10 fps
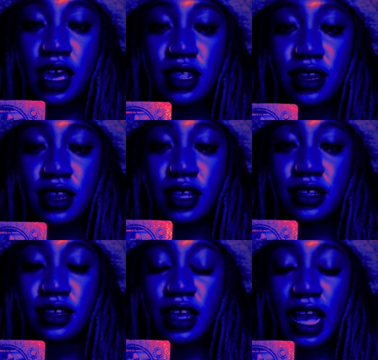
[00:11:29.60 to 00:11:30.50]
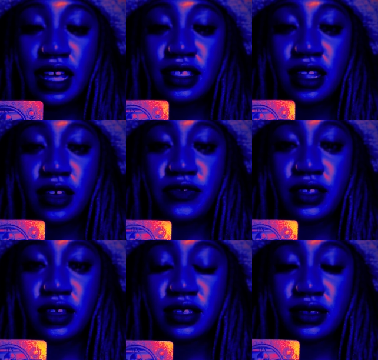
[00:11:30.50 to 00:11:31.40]
And I love
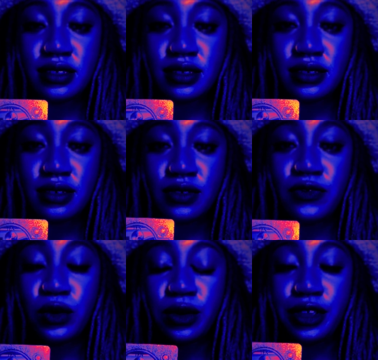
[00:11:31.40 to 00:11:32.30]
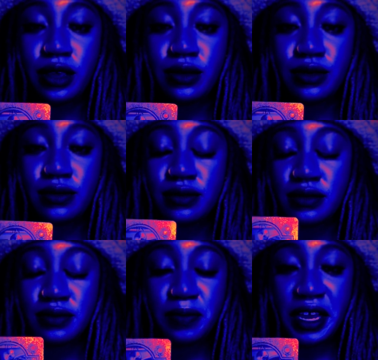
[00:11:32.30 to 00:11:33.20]
this for you.
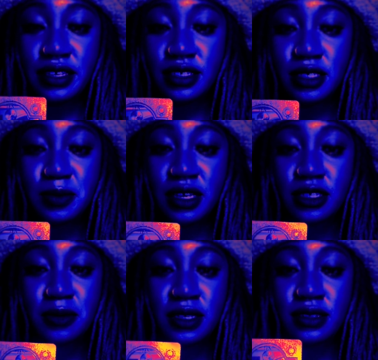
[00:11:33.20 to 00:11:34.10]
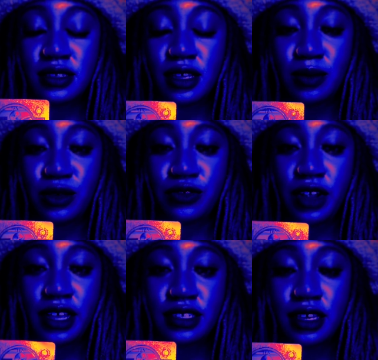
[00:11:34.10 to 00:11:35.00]
Pisces placements, Sun, Moon,
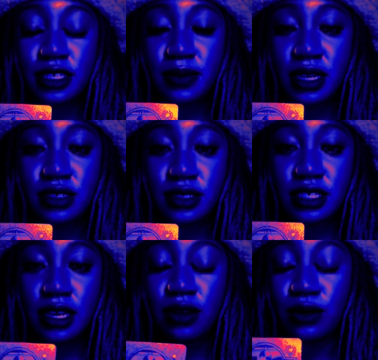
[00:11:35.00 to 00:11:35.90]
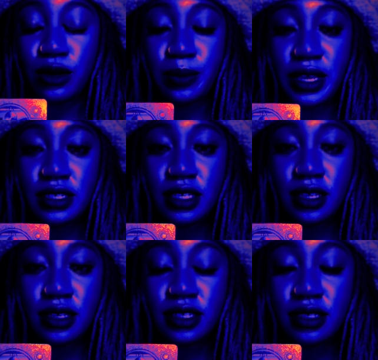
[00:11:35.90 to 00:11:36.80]
Rising, especially, or Big
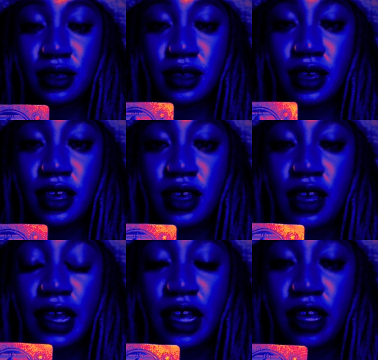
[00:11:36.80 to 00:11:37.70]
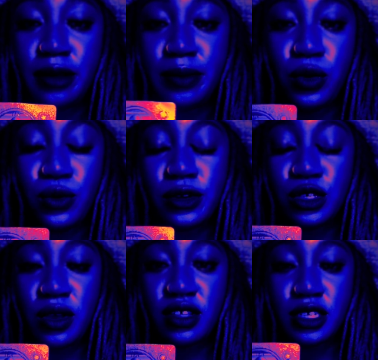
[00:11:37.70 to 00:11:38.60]
Six, or
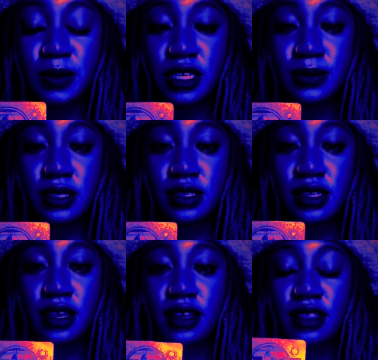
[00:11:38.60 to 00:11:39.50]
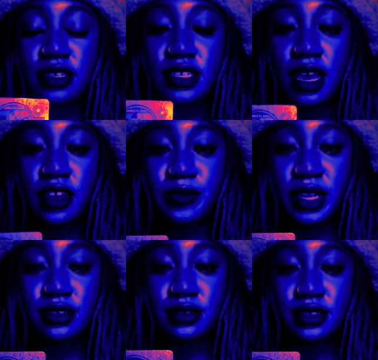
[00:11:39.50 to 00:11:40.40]
12th house placements. The 10 of
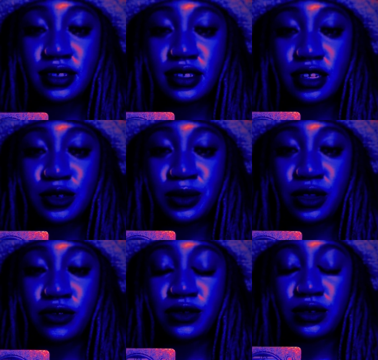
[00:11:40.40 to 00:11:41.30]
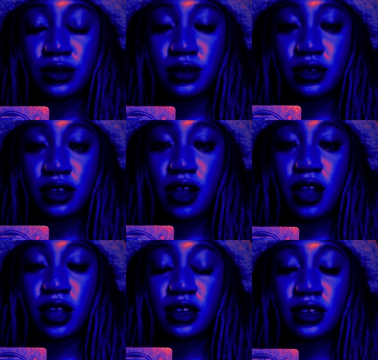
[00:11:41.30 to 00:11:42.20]
Pentacles is such a beautiful
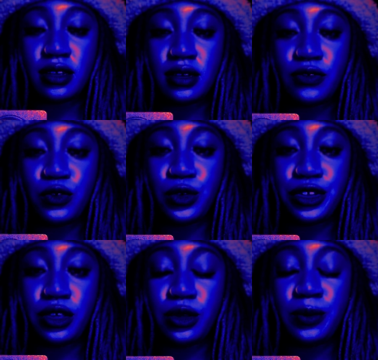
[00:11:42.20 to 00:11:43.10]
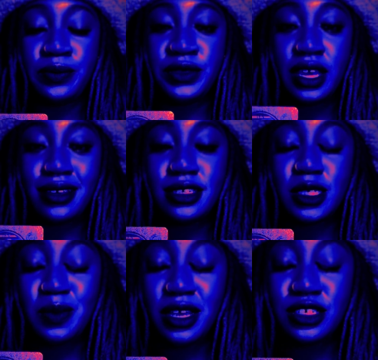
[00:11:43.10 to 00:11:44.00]
card for you,
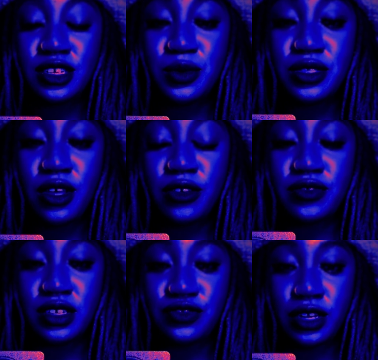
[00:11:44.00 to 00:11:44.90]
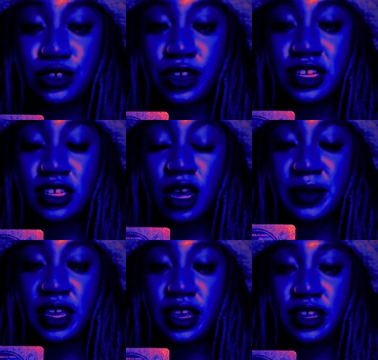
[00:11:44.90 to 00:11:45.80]
especially with all of these retrogrades
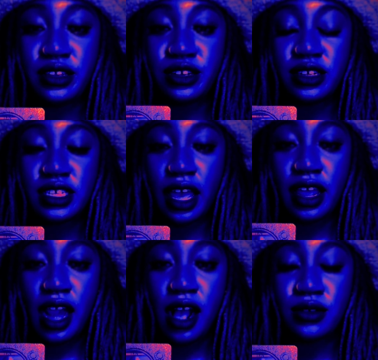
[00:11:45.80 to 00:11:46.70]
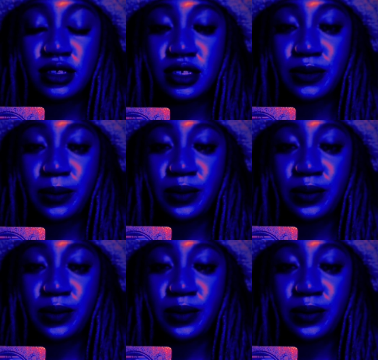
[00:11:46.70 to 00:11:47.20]
coming in your second house,